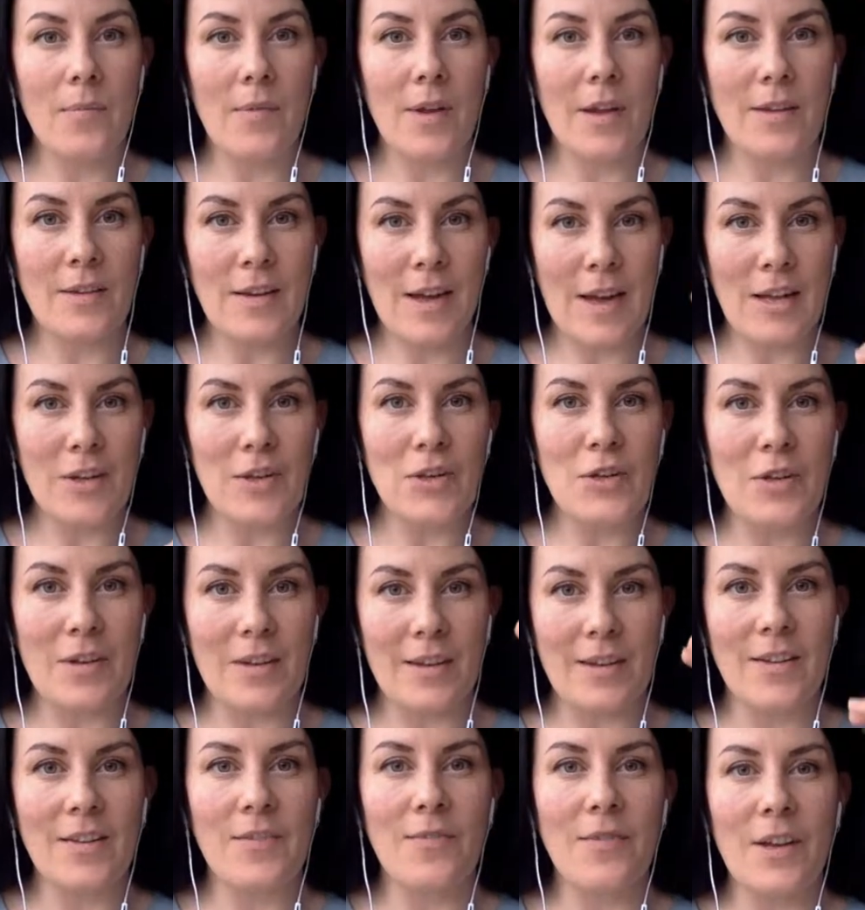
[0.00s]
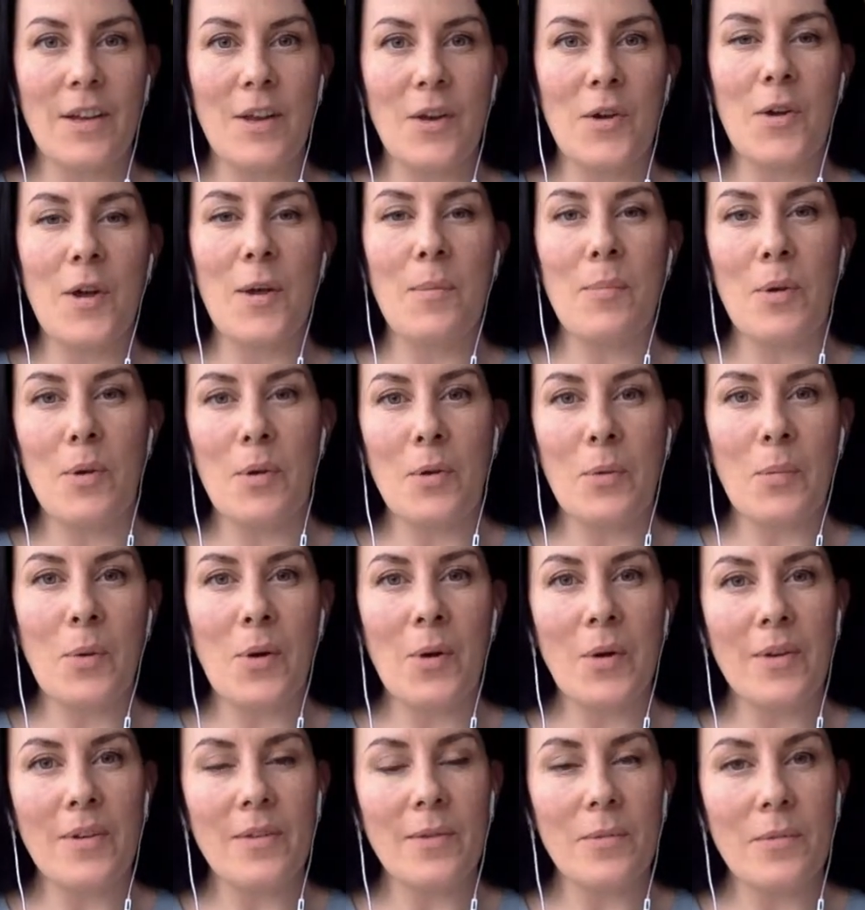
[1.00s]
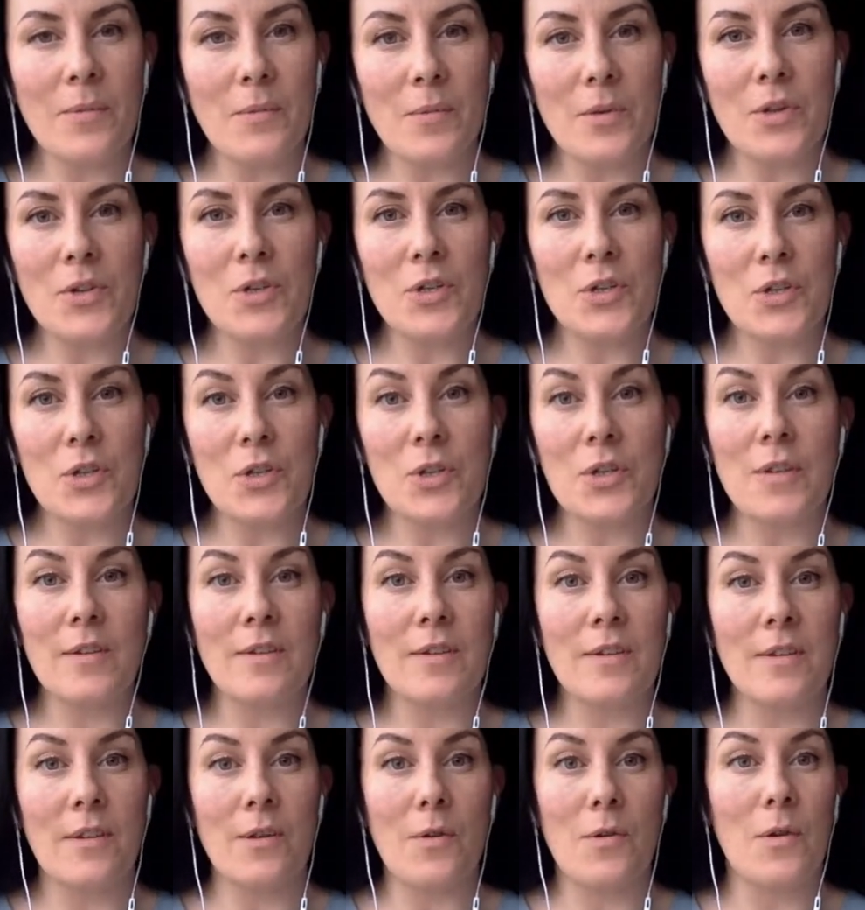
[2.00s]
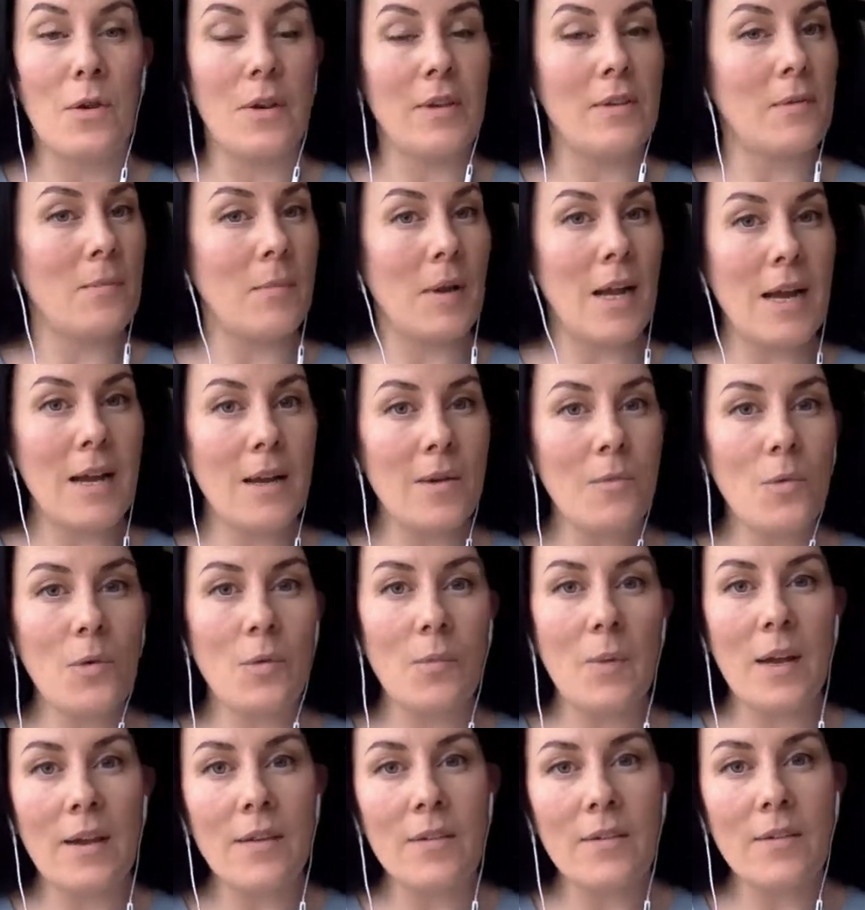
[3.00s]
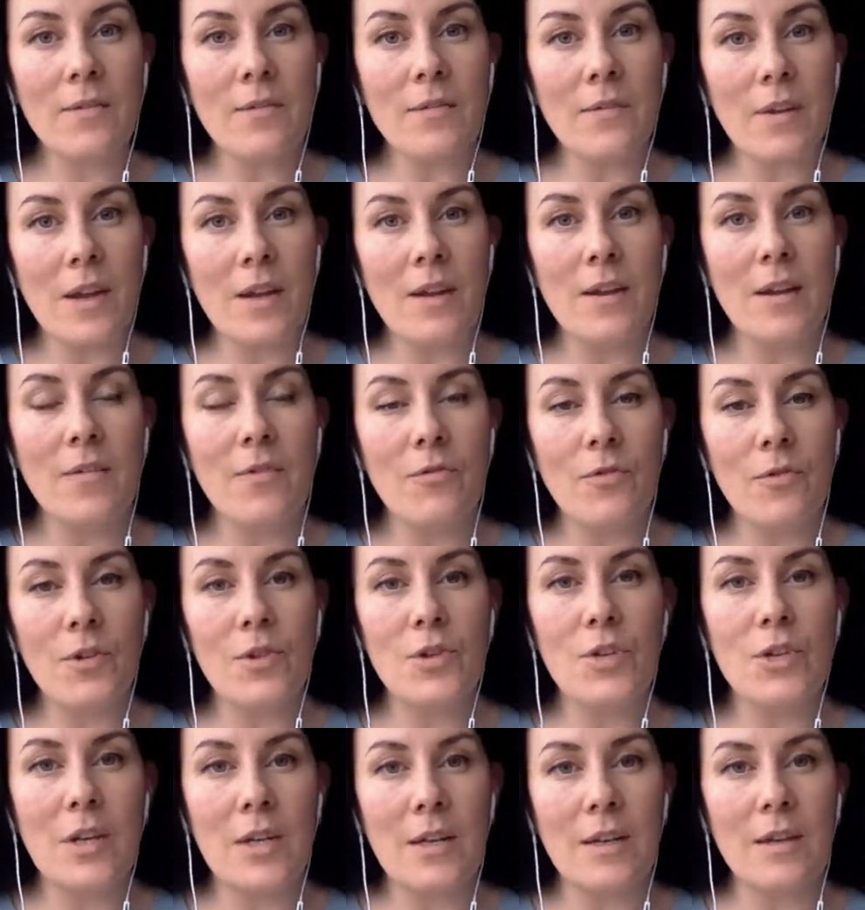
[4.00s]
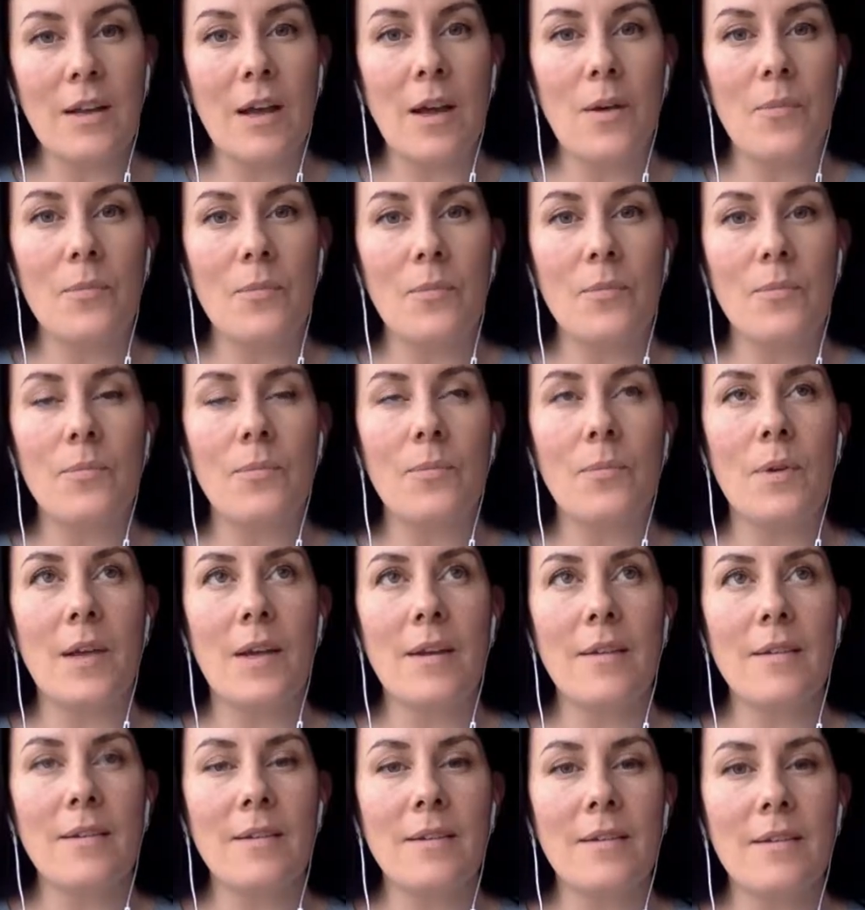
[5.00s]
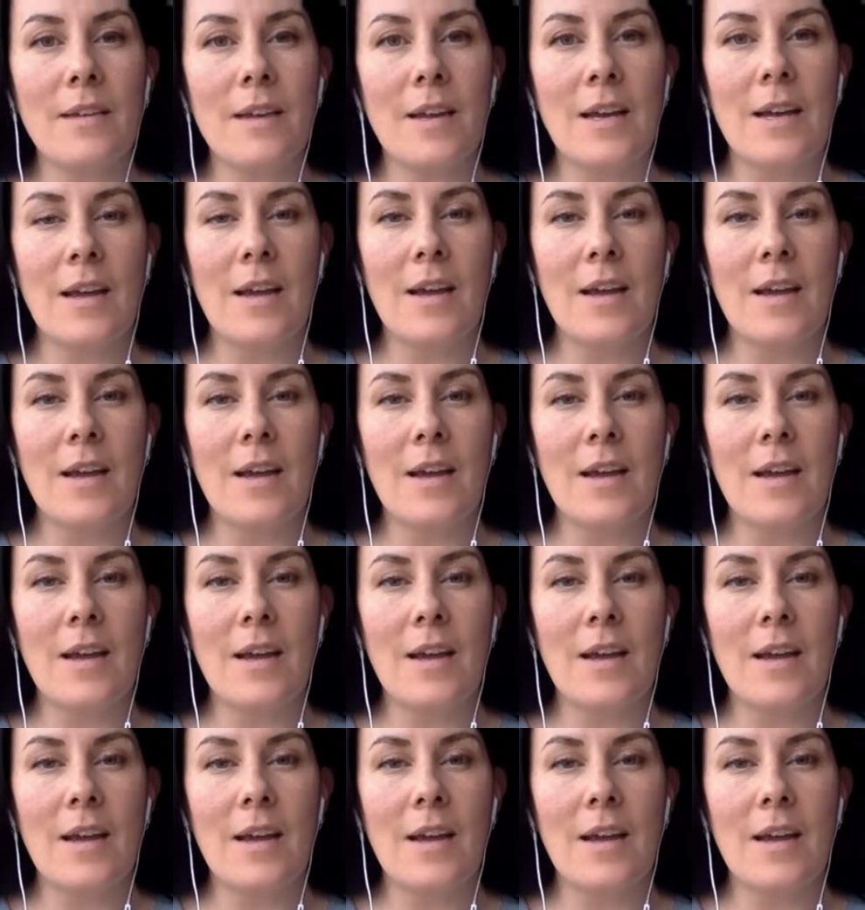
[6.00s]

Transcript: attach to this video a blog post which is going to explain what passive and leveraged income is.